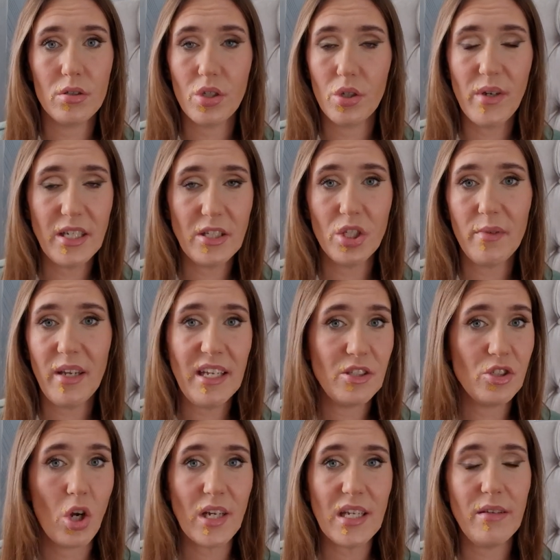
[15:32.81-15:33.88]
donate to it
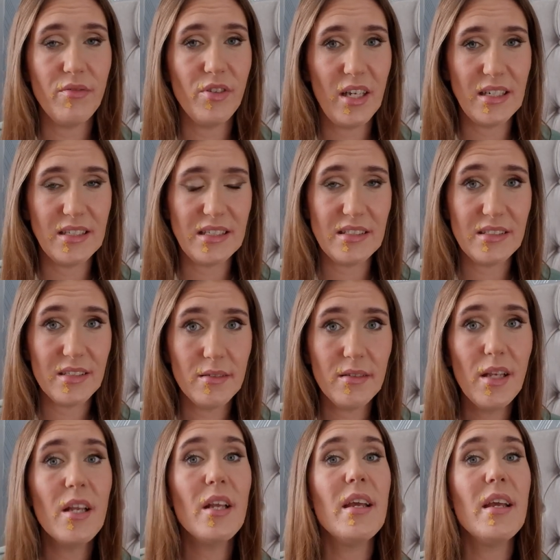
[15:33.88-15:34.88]
it's not even existing